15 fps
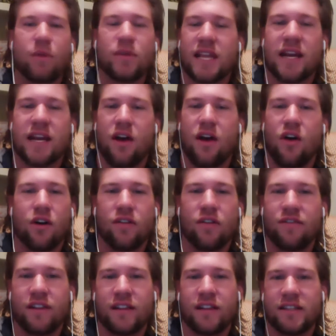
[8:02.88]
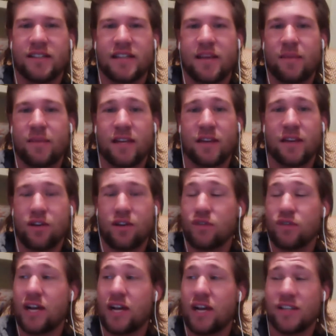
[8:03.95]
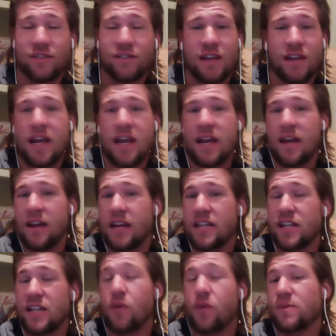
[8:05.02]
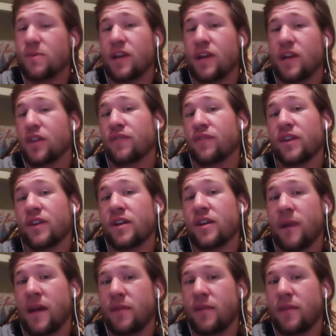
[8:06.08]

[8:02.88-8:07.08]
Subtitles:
like a hard feelings type of deal. Josh he's always been a good friend of mine.